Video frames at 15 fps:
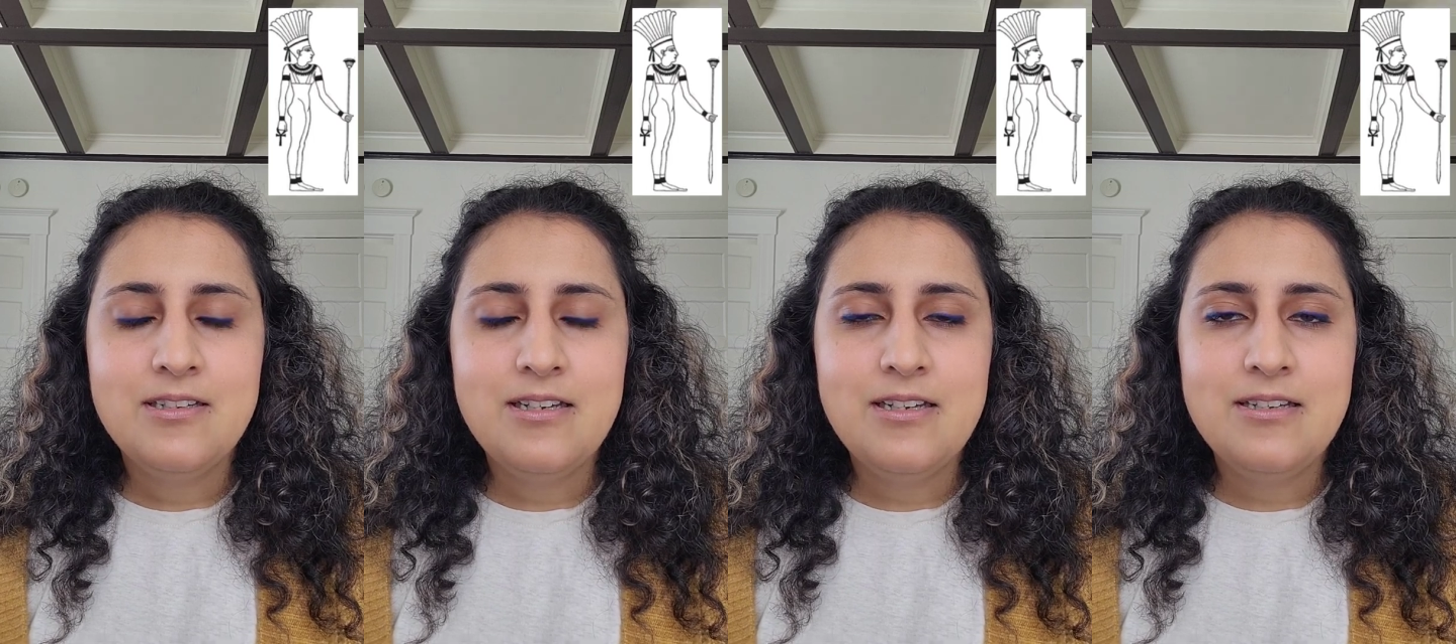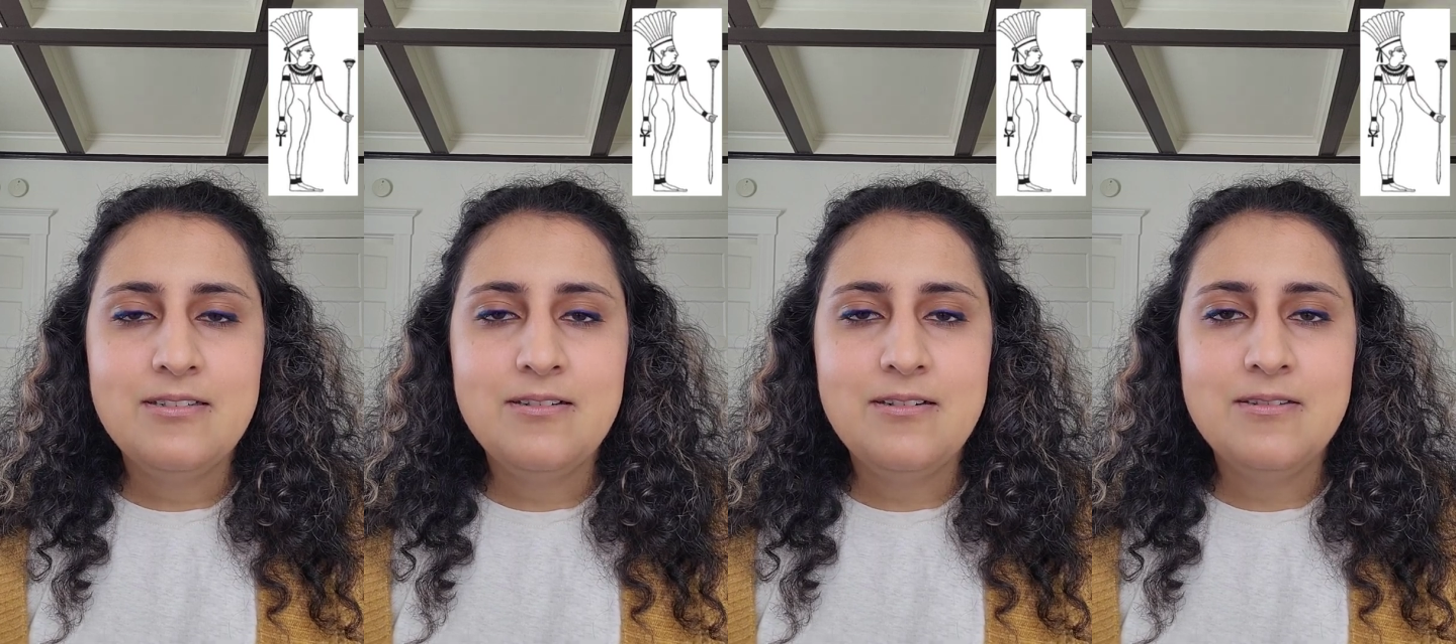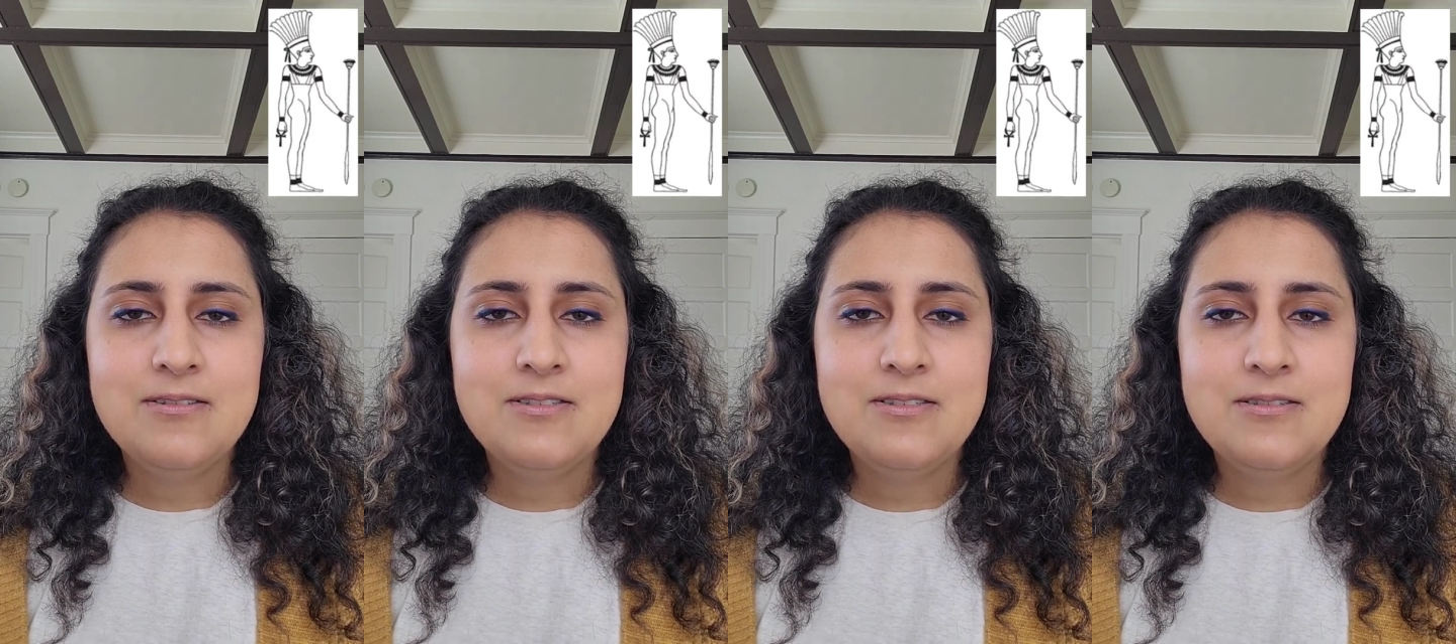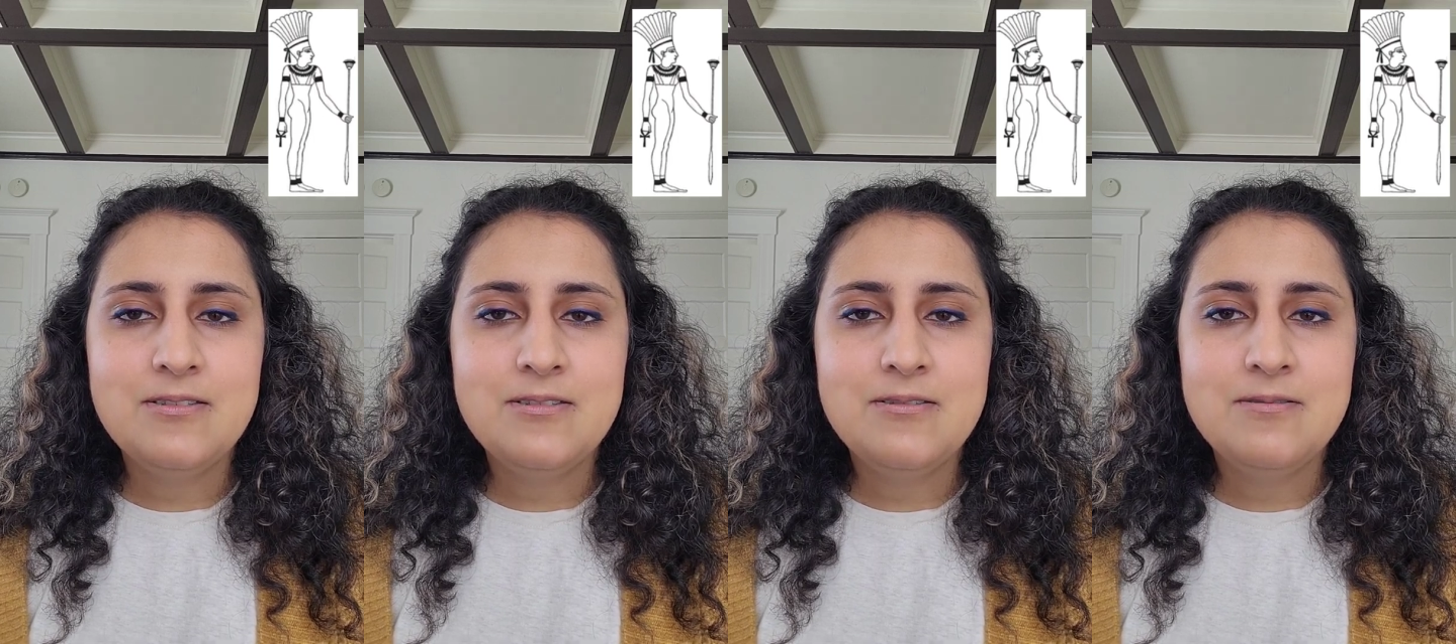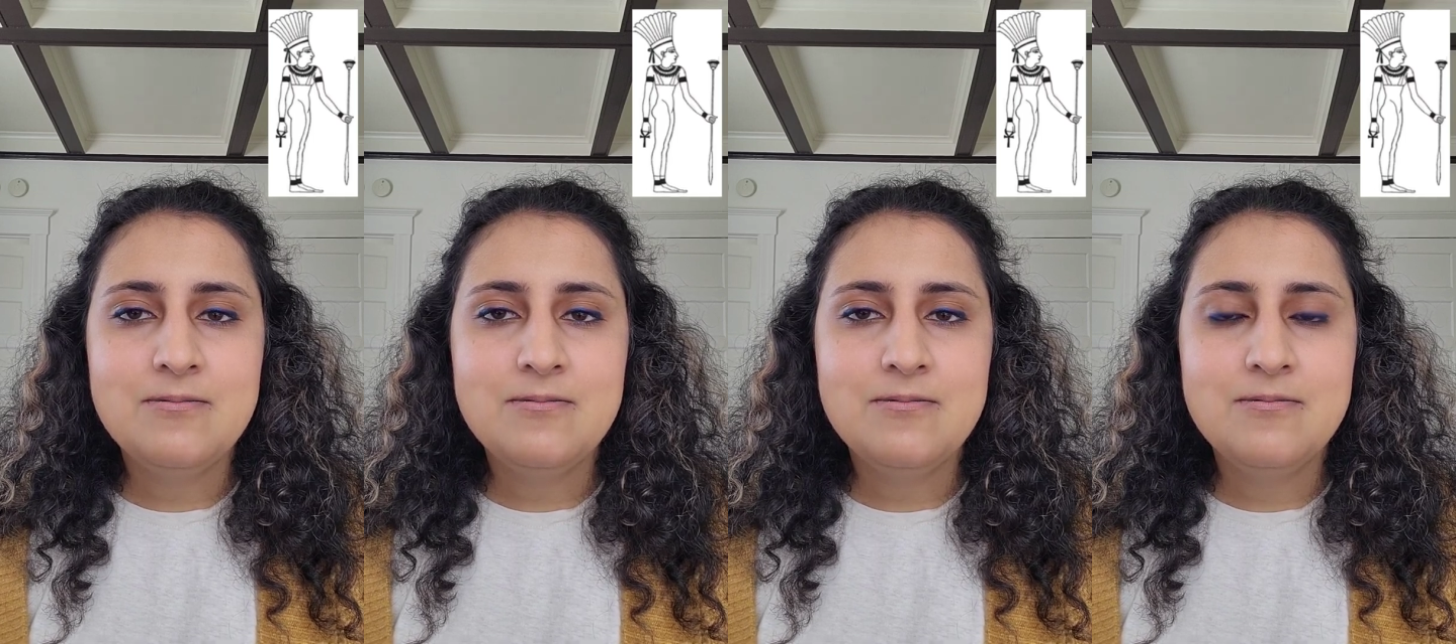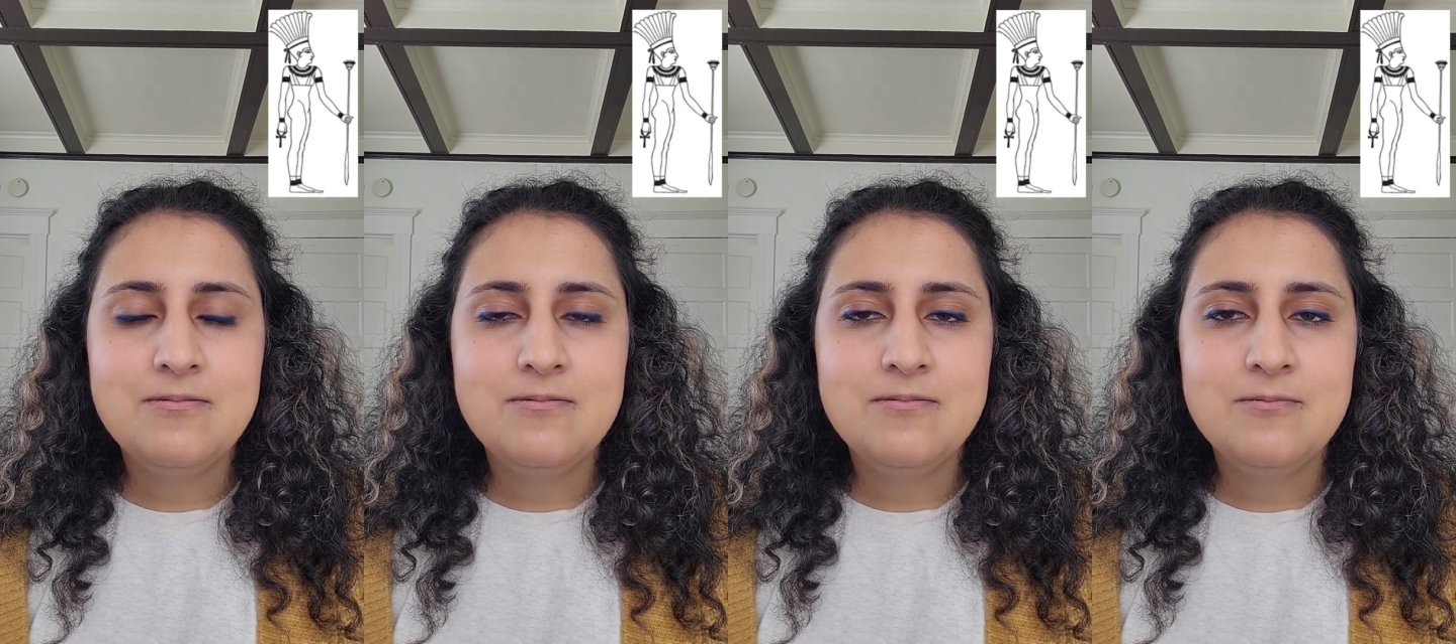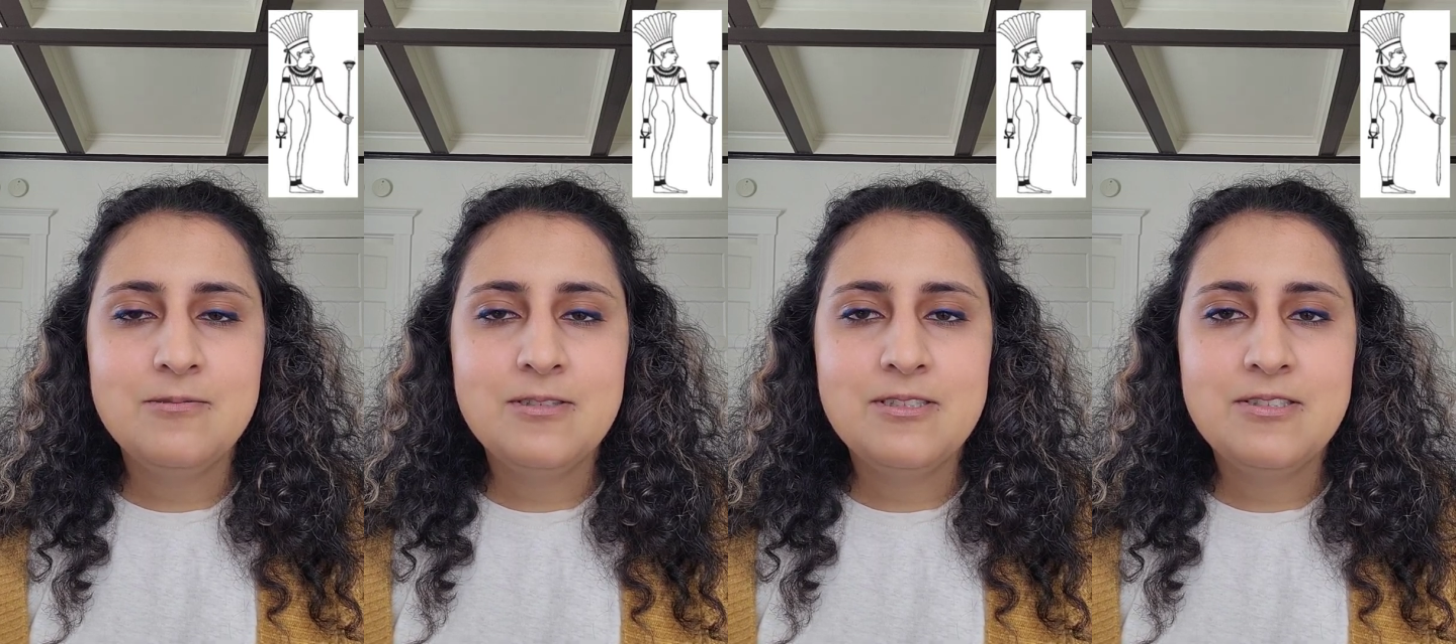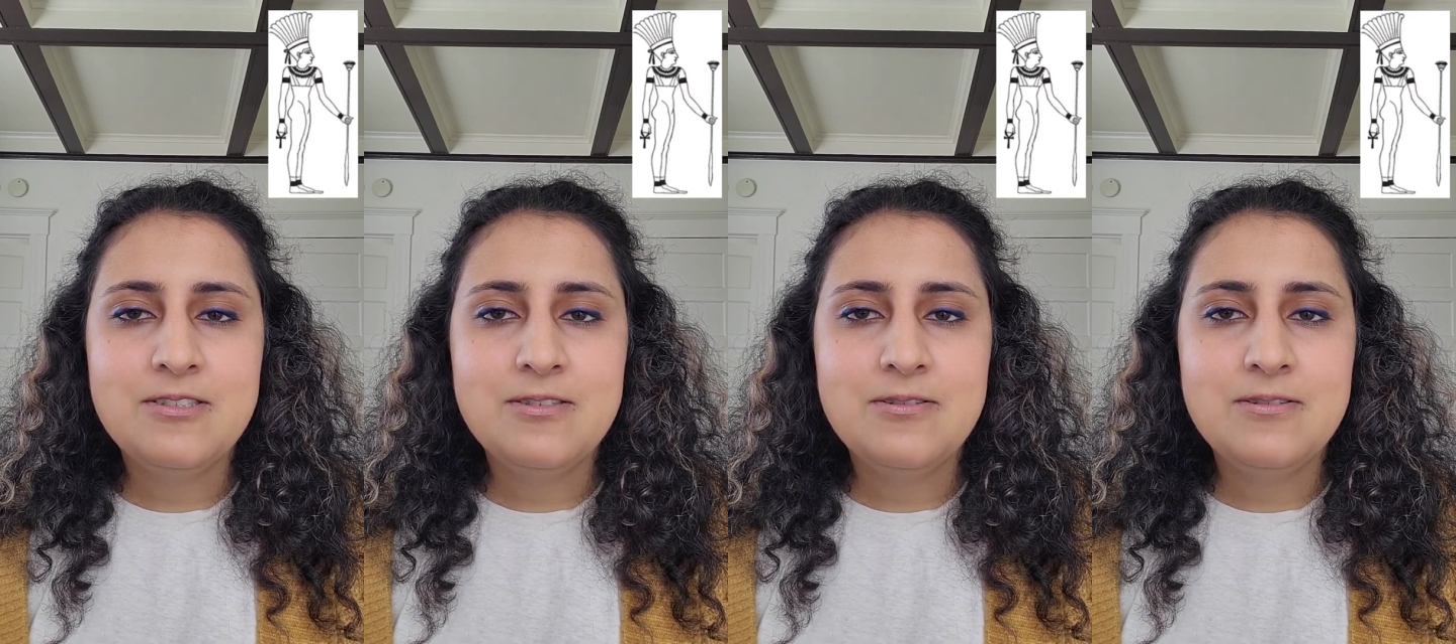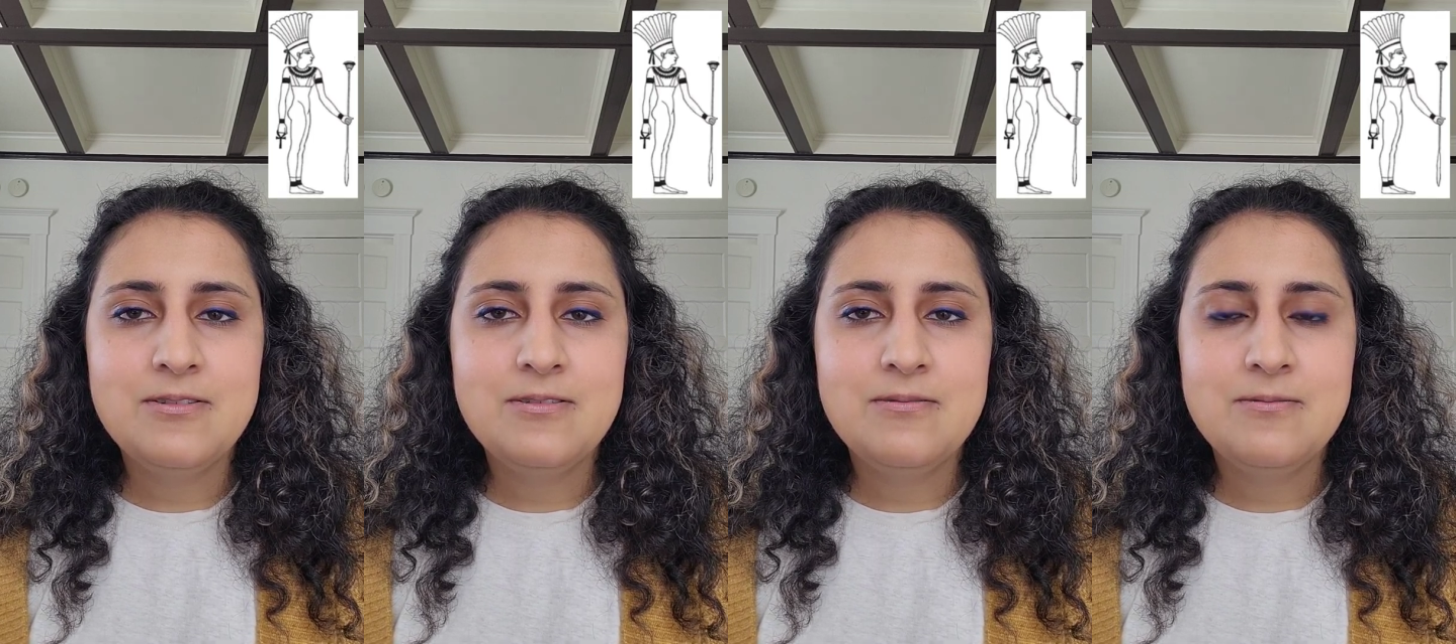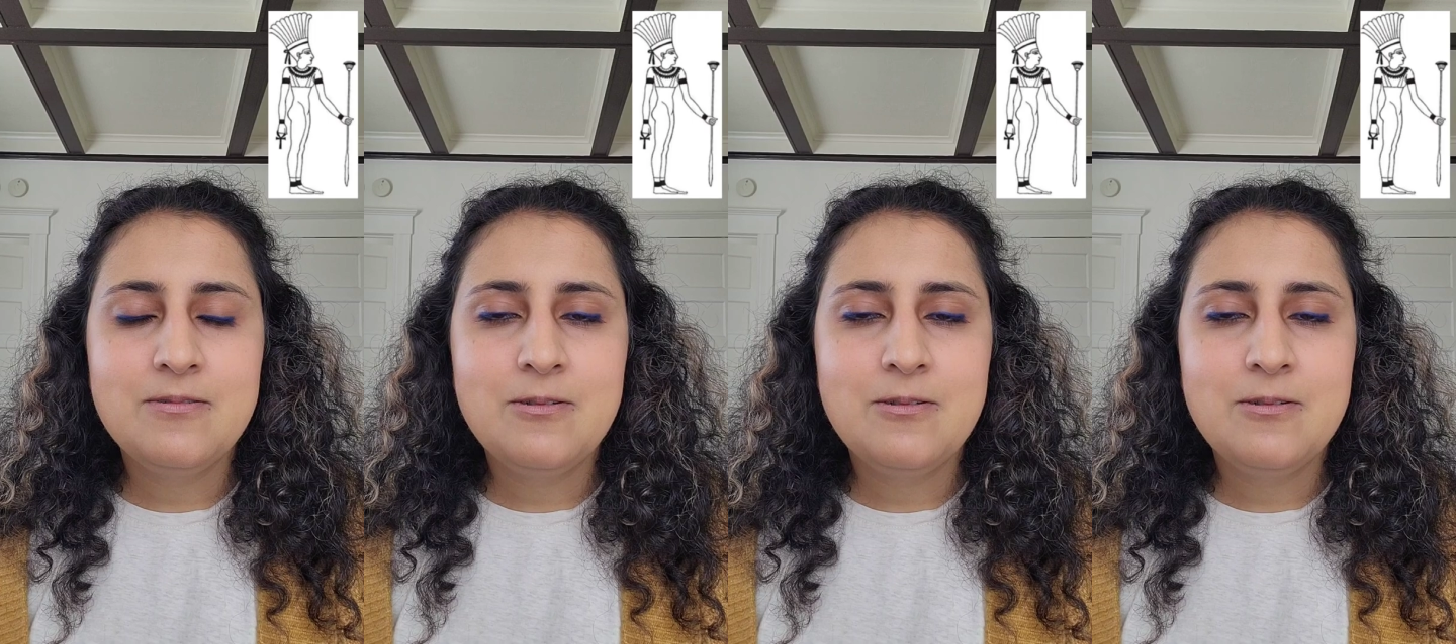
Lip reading: and also were shown